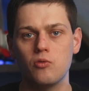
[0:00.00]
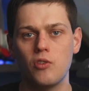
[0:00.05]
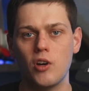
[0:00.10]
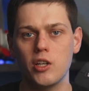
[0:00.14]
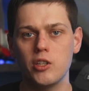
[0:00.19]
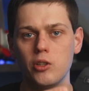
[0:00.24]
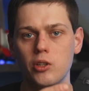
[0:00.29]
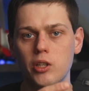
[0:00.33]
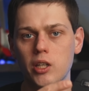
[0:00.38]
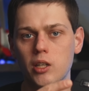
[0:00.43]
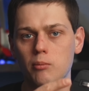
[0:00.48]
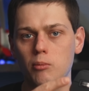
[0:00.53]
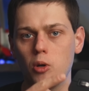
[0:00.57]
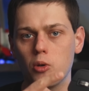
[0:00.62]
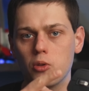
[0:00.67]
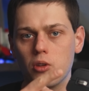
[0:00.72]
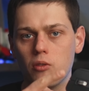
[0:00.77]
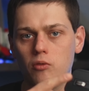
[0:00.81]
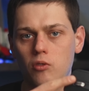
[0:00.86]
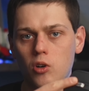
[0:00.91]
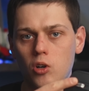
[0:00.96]
find you get
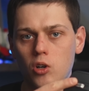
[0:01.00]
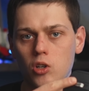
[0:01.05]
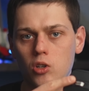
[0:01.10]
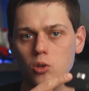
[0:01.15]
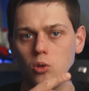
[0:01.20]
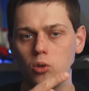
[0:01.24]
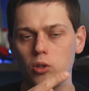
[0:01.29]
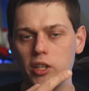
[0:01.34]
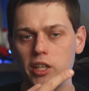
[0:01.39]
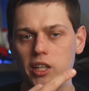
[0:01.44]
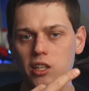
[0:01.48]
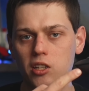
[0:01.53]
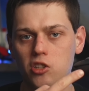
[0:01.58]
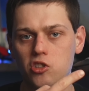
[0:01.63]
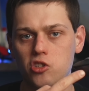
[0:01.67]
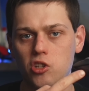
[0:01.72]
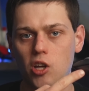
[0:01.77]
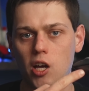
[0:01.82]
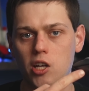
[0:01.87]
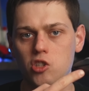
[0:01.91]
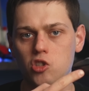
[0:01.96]
both a vertical and a
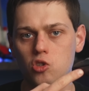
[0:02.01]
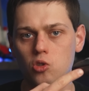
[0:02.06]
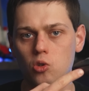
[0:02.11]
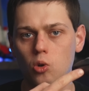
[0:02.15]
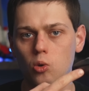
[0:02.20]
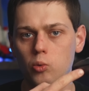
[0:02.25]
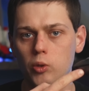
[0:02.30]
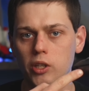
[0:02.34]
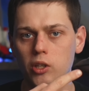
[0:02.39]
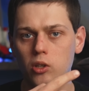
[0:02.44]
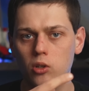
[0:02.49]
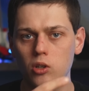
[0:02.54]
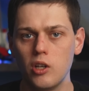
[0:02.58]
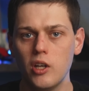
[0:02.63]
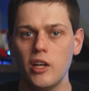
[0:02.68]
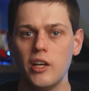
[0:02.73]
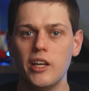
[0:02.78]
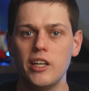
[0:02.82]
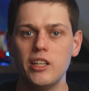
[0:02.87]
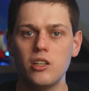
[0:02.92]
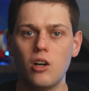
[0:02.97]
side scroll wheel.
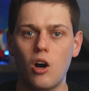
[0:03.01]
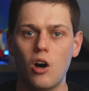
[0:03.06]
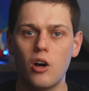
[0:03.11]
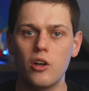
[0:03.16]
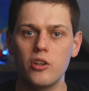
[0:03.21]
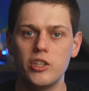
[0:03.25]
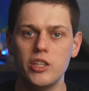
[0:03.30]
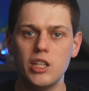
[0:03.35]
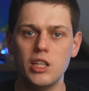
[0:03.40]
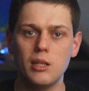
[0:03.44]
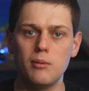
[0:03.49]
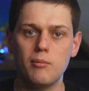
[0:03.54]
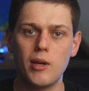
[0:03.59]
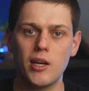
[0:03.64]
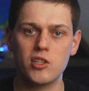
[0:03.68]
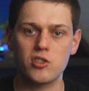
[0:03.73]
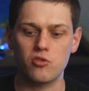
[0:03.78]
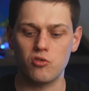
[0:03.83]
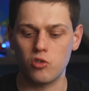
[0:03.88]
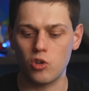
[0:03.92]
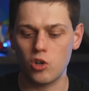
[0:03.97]
And on the
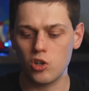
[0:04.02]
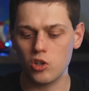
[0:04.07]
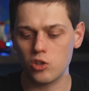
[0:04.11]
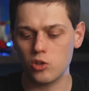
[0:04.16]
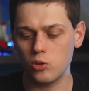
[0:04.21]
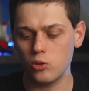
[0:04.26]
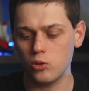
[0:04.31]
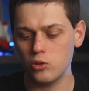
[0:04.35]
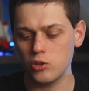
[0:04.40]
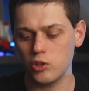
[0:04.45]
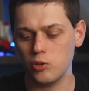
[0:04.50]
MX Vertical,